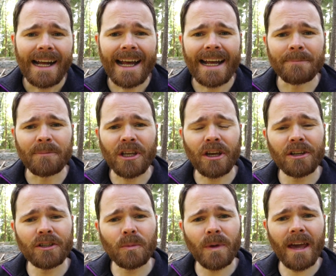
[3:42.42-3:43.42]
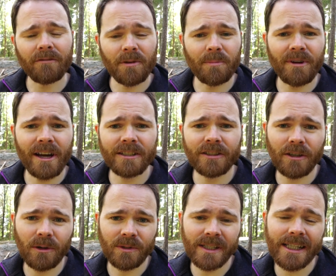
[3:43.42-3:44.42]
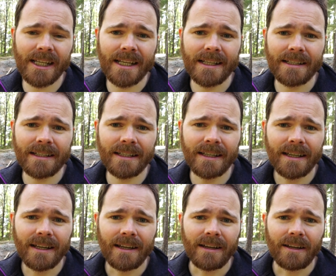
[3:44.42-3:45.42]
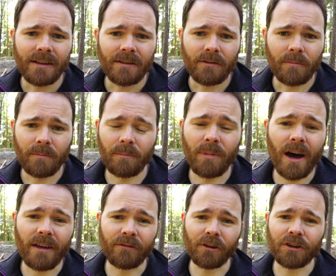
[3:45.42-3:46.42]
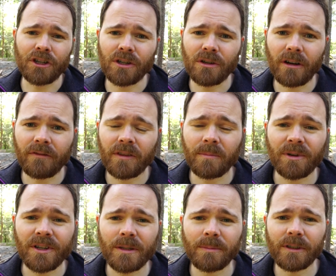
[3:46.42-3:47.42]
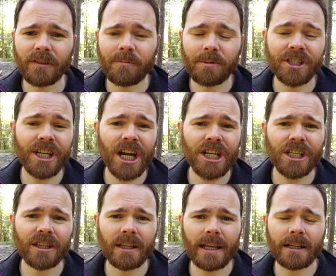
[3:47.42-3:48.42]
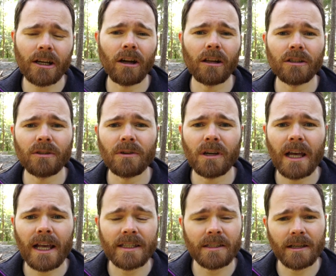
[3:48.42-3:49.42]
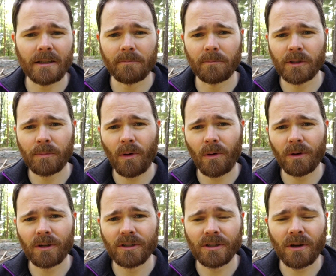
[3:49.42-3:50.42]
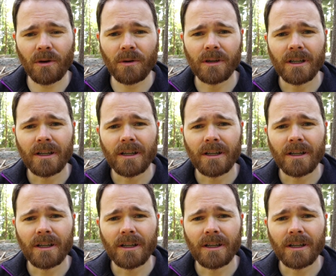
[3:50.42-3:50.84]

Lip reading: And because we have repressed those things, by virtue of the principle of projection that Carl Jung has spoken so